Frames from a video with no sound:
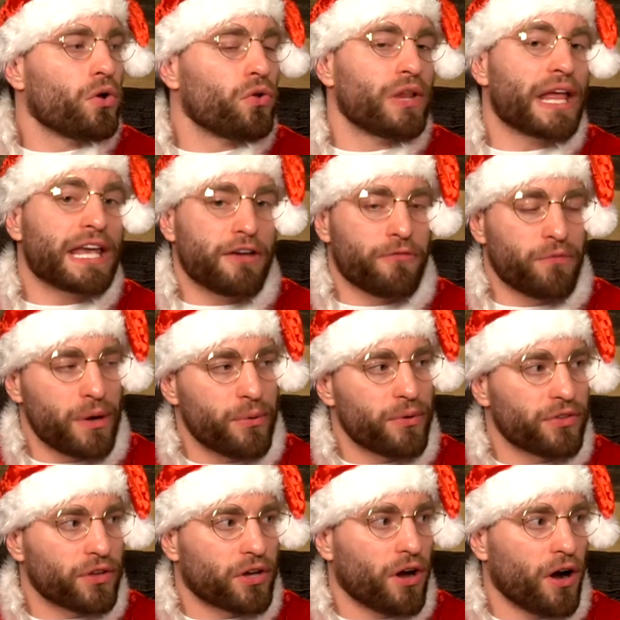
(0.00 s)
Like if we were
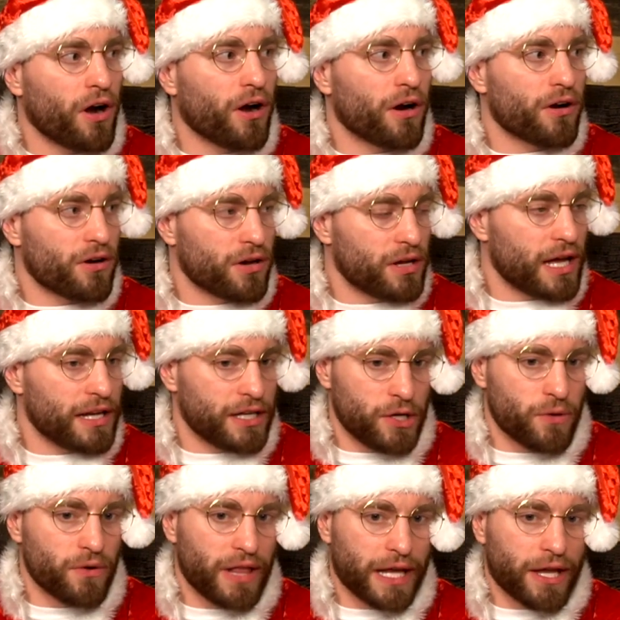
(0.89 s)
in the car and
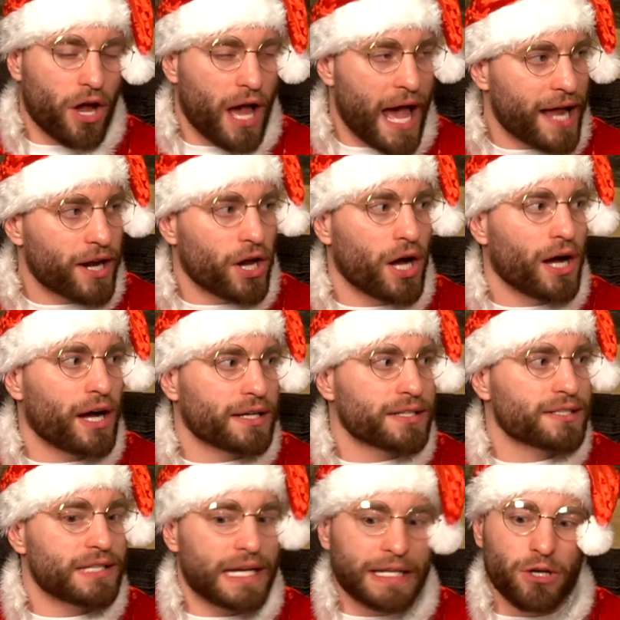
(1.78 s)
you like had aux
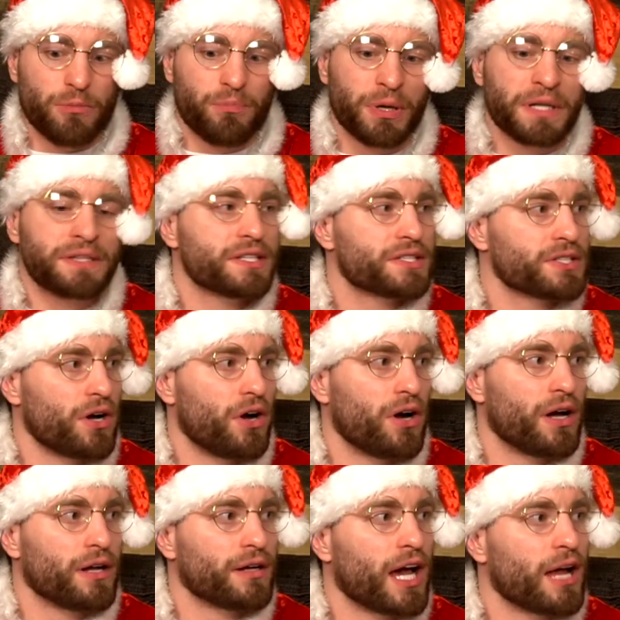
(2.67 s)
and you put this
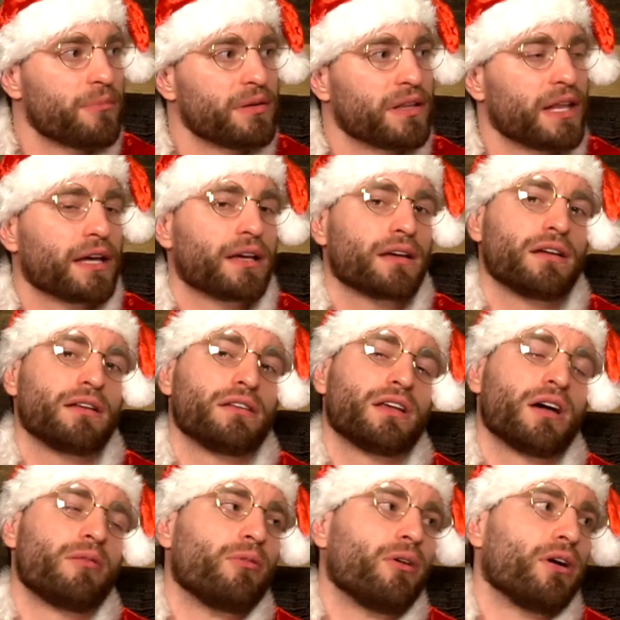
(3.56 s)
on, I'd be like,
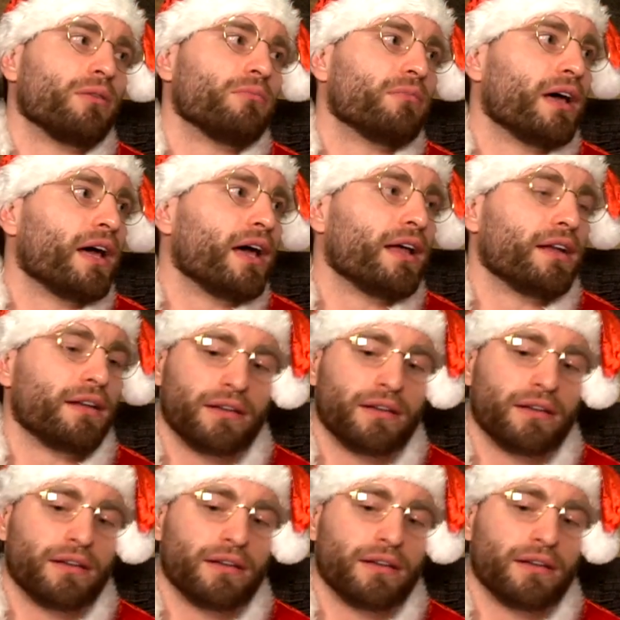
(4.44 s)
come on, man, like,